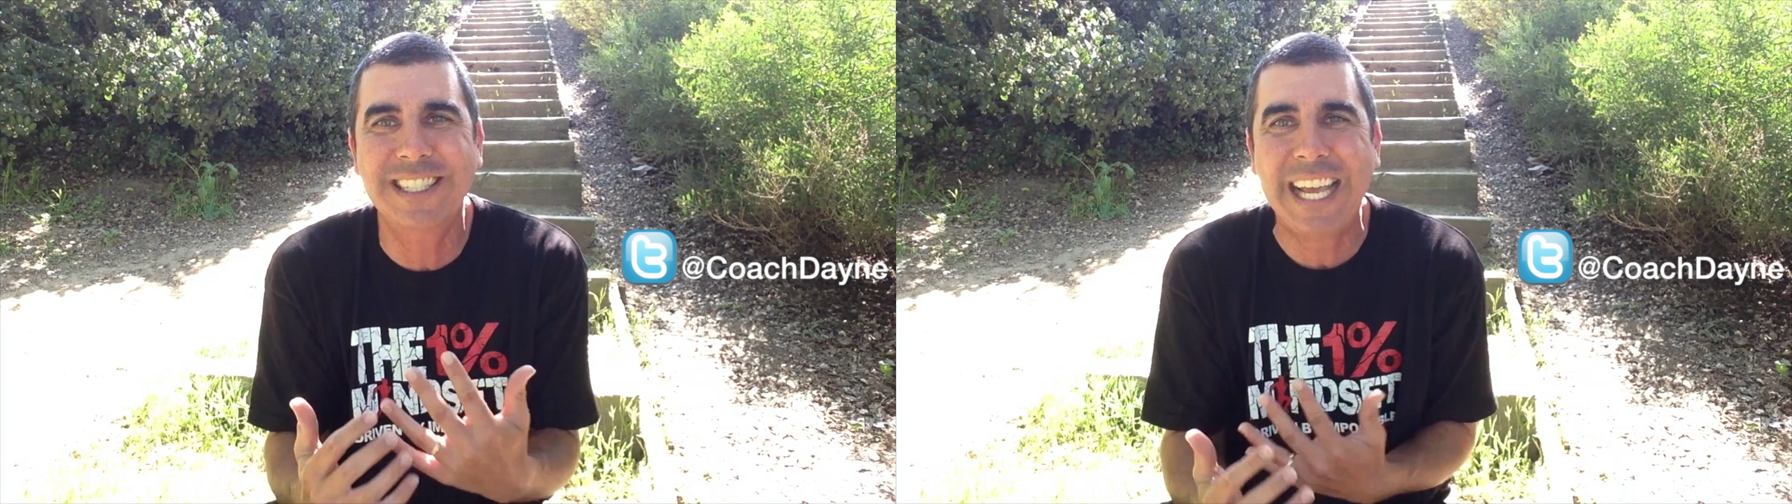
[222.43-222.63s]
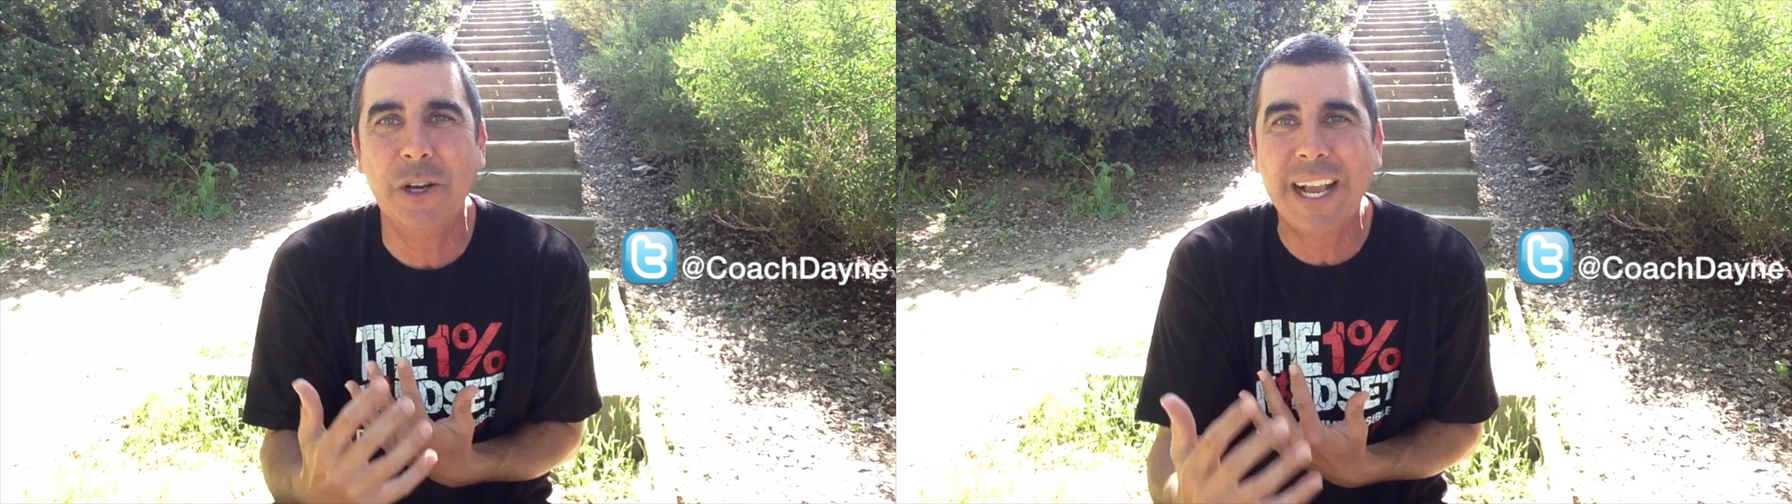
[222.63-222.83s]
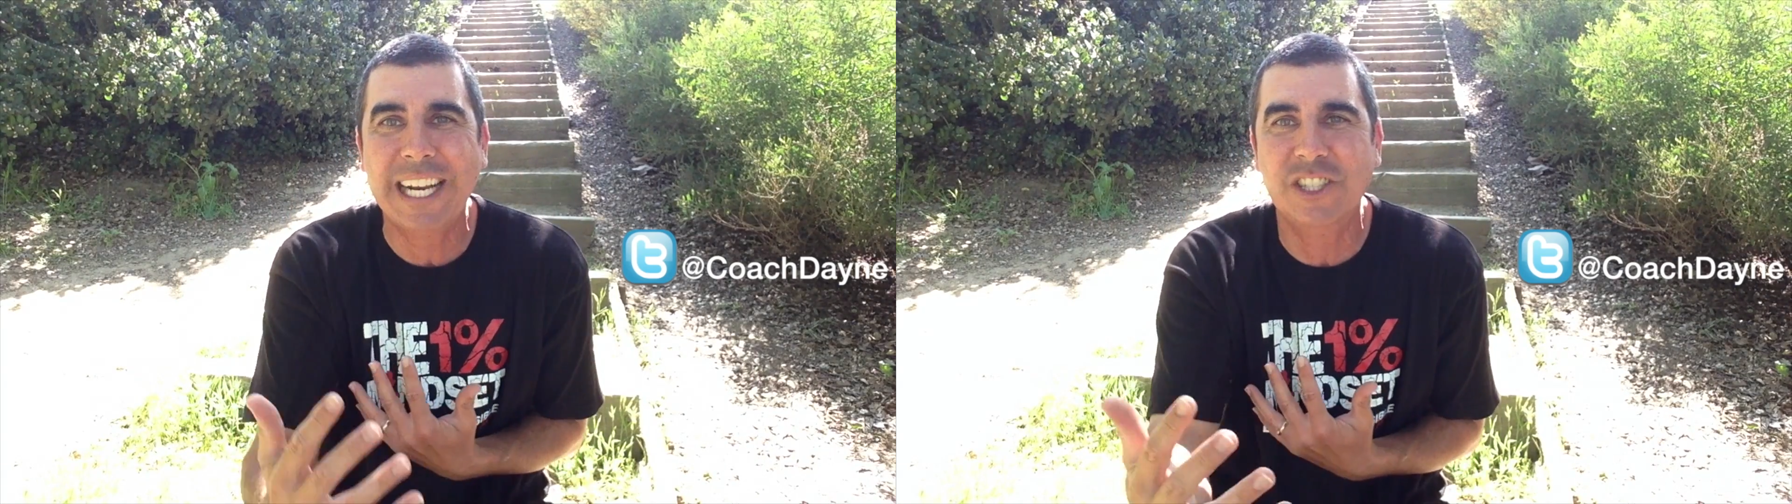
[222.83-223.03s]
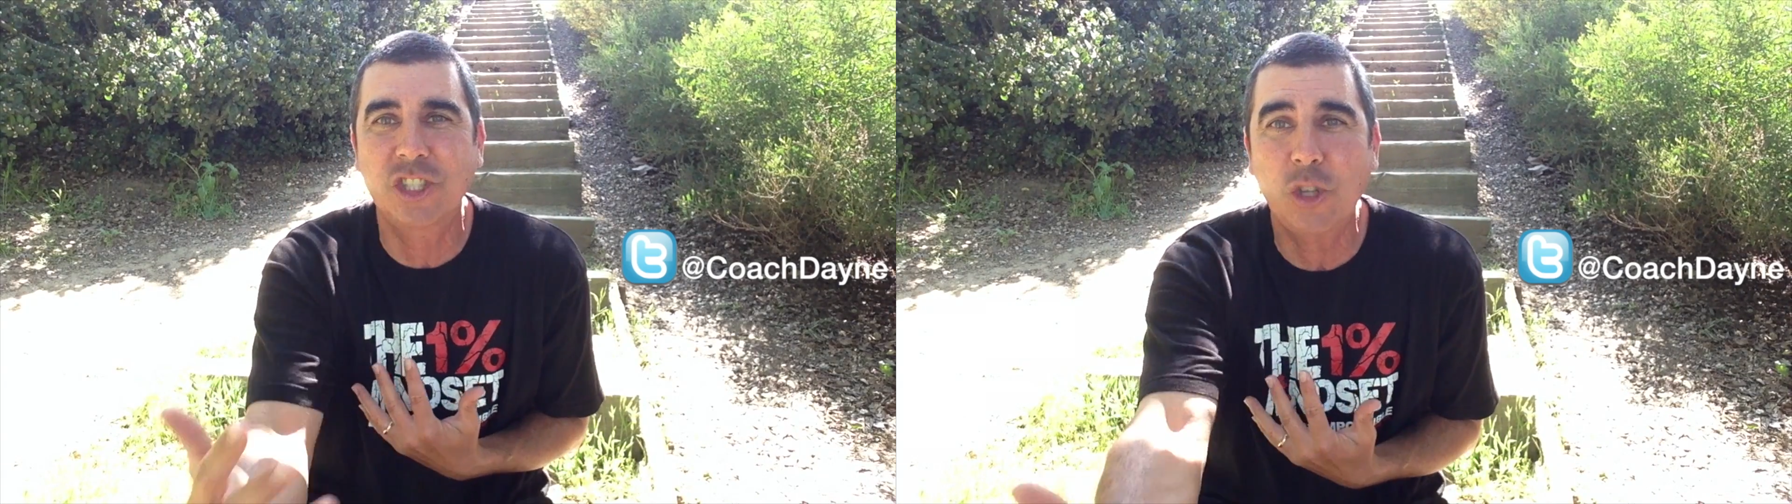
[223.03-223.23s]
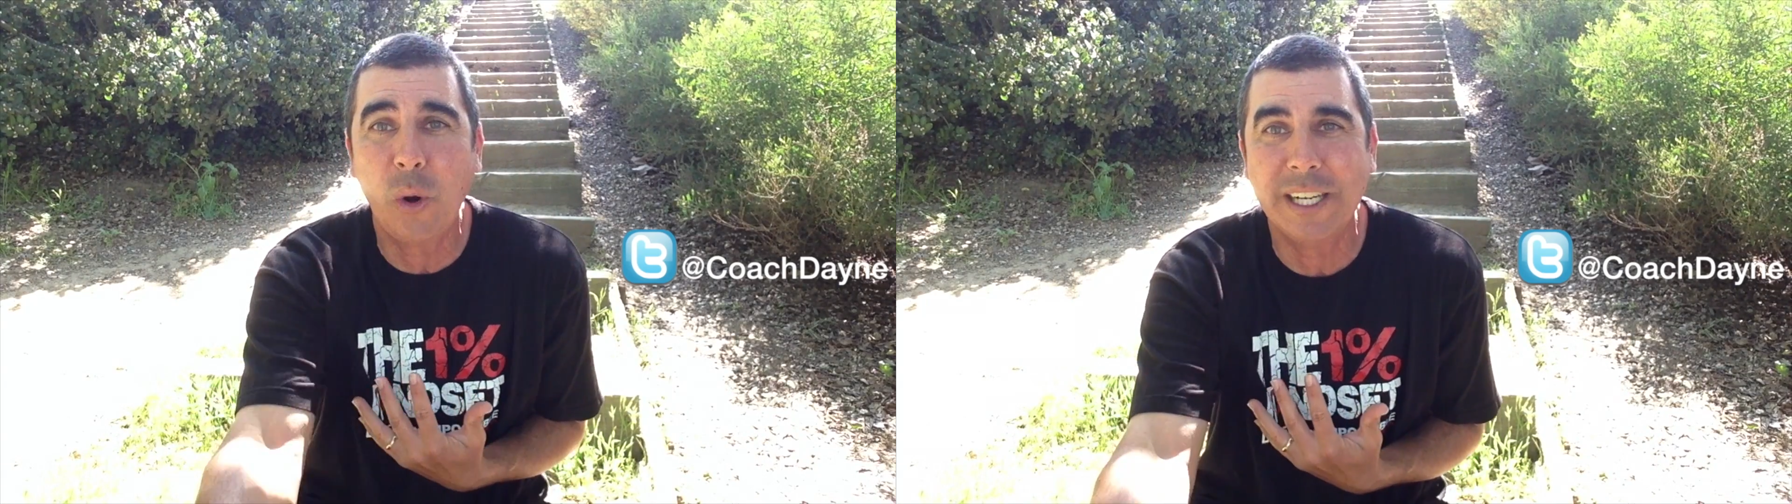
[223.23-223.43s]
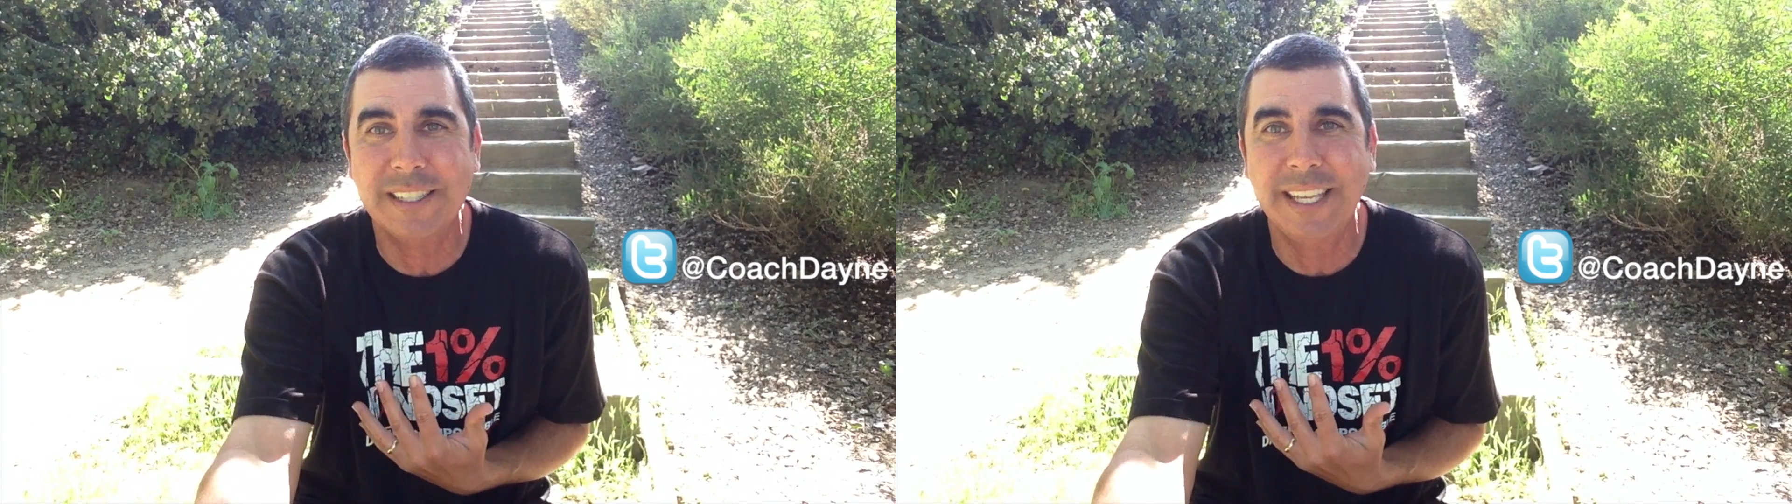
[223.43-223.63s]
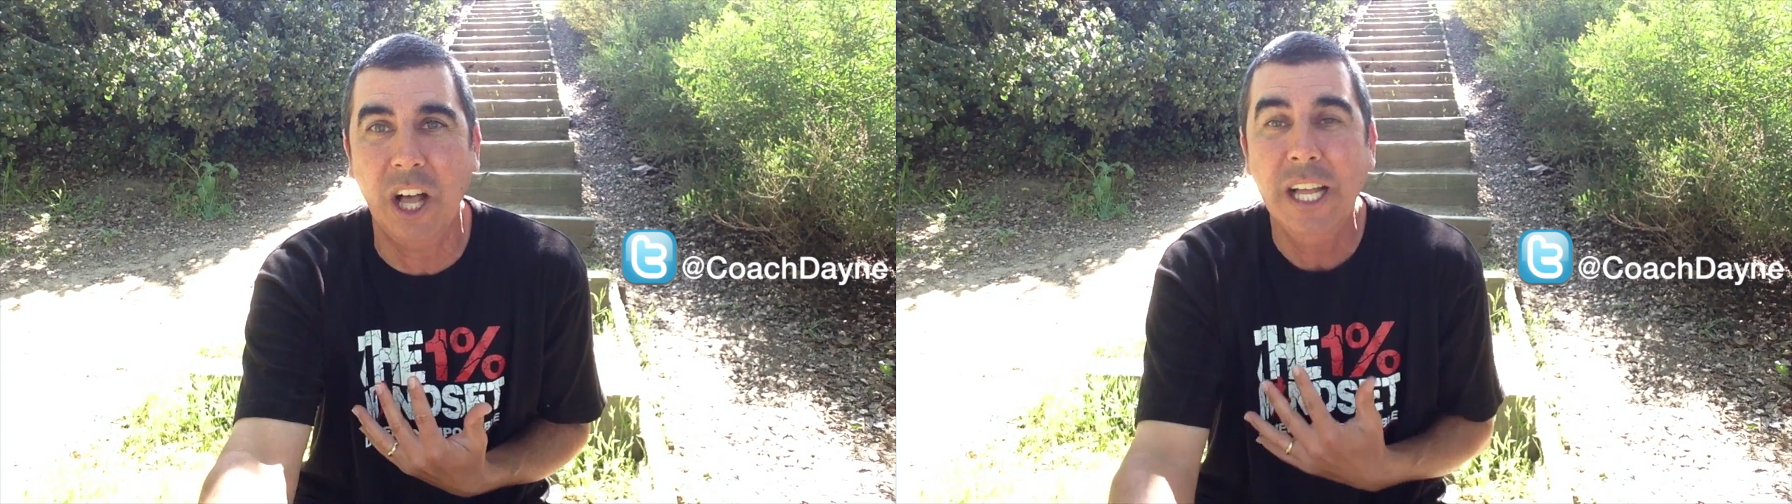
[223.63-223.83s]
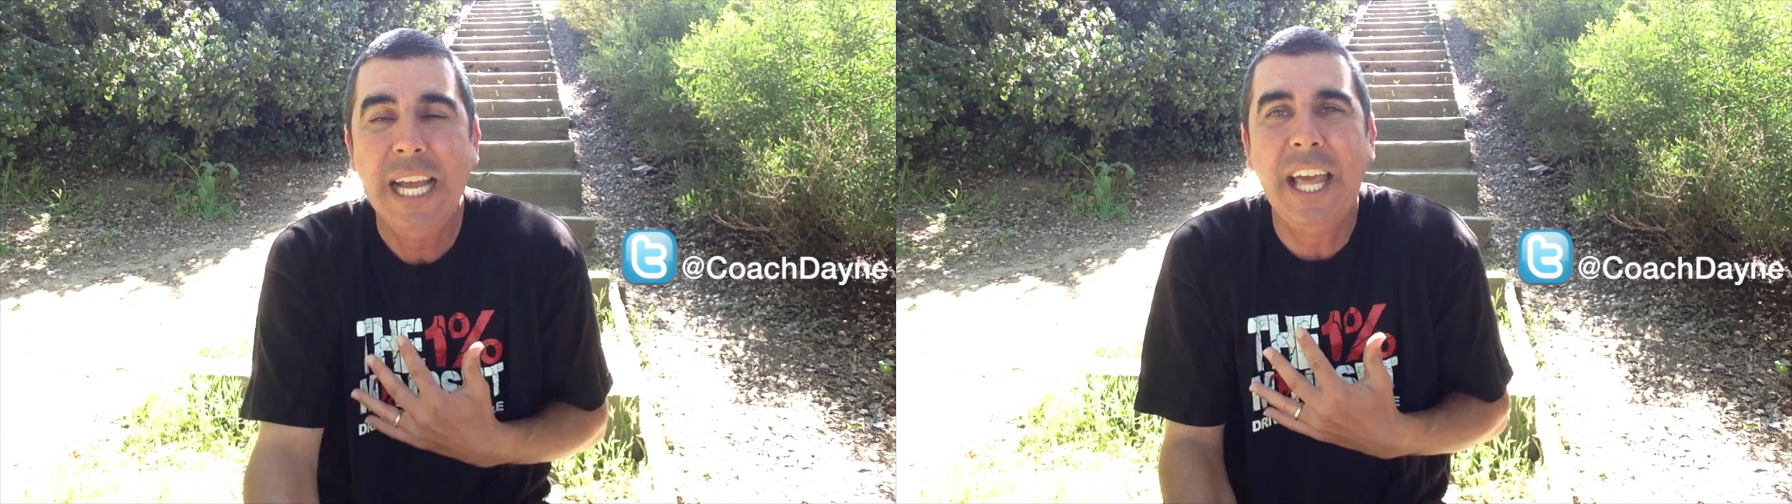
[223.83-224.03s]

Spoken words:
because I know I got a story to tell.